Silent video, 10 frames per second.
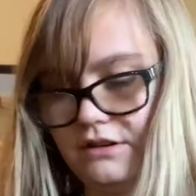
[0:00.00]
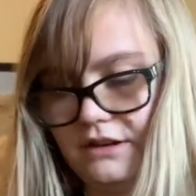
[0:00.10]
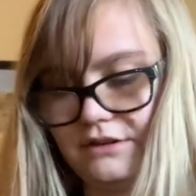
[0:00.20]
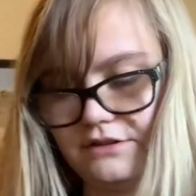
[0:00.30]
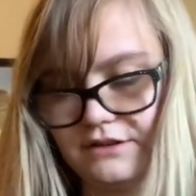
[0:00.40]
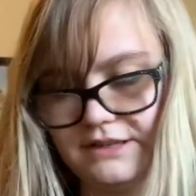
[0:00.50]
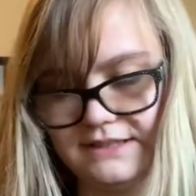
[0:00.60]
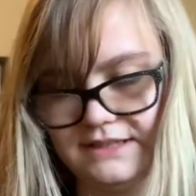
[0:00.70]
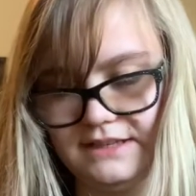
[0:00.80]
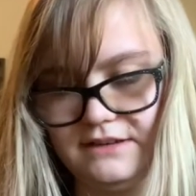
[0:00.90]
under
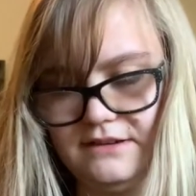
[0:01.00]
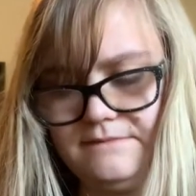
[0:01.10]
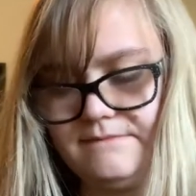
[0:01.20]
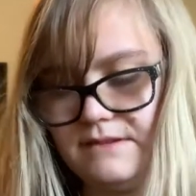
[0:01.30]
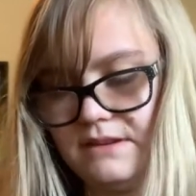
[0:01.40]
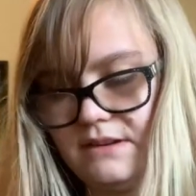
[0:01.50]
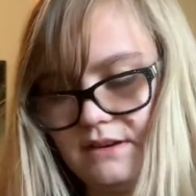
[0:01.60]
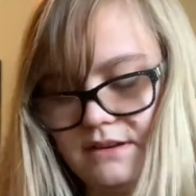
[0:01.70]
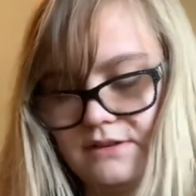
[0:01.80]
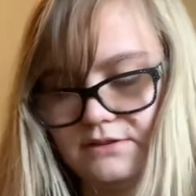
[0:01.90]
his gear.
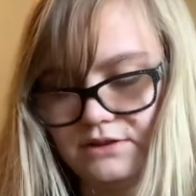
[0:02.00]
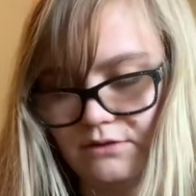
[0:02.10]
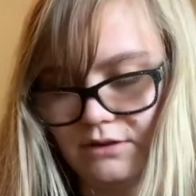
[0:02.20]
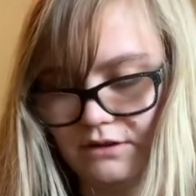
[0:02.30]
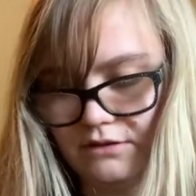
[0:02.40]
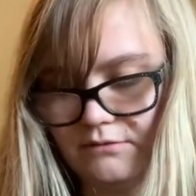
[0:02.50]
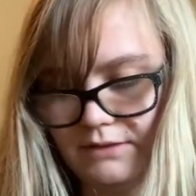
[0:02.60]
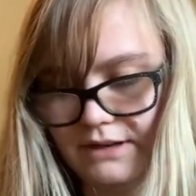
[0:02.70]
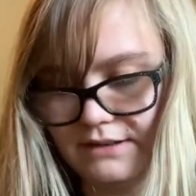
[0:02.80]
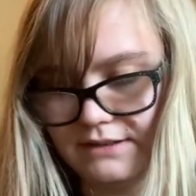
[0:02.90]
So Arlo
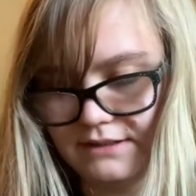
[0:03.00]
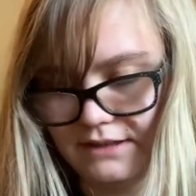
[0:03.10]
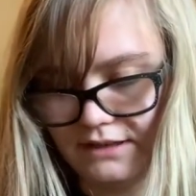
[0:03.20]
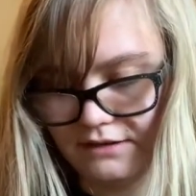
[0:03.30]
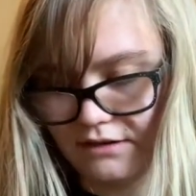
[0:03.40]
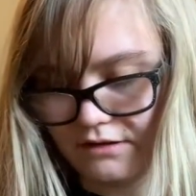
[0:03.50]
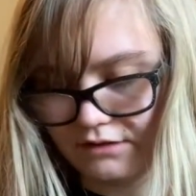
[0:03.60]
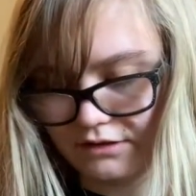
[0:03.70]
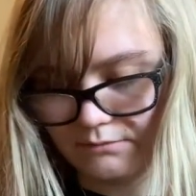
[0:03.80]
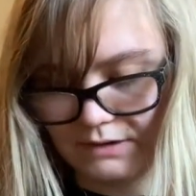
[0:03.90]
wears gear all
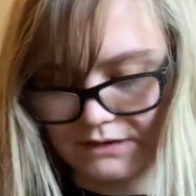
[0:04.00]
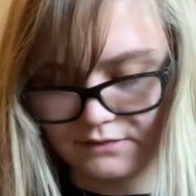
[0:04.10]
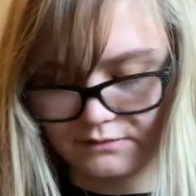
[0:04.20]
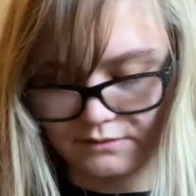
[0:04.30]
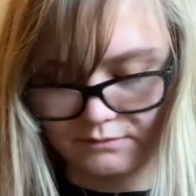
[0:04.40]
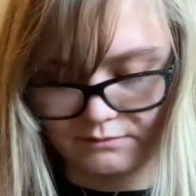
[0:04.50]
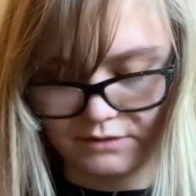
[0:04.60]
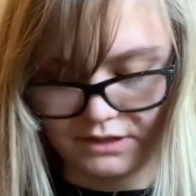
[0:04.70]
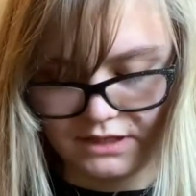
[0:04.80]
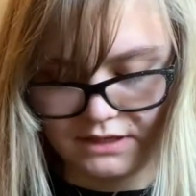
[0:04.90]
year round when we're
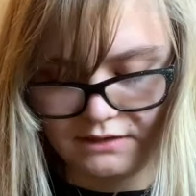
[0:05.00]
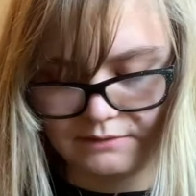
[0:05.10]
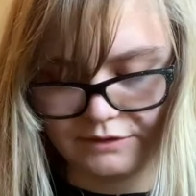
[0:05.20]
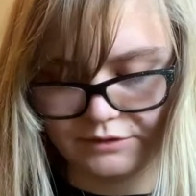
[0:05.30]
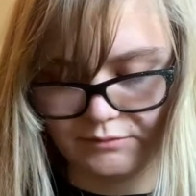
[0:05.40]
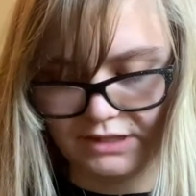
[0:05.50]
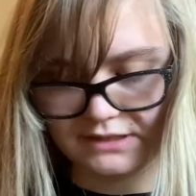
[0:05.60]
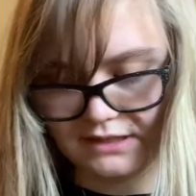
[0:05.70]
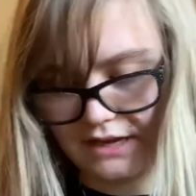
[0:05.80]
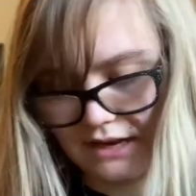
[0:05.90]
working, which
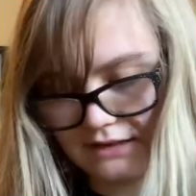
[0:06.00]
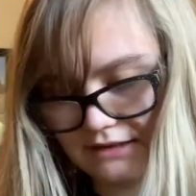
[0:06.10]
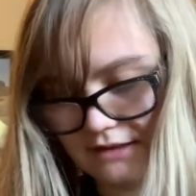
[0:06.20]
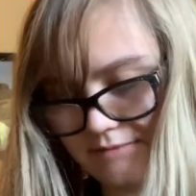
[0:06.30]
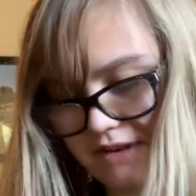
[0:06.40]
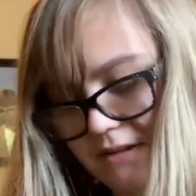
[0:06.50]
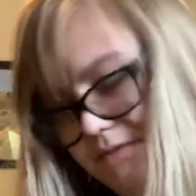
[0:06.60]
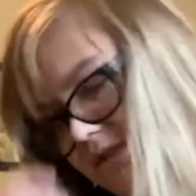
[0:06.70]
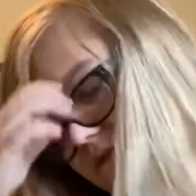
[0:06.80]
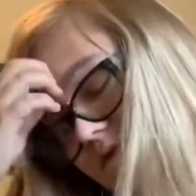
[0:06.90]
means that
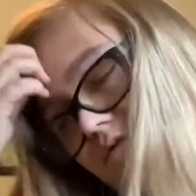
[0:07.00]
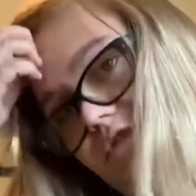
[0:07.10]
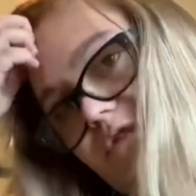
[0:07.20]
sometimes in the colder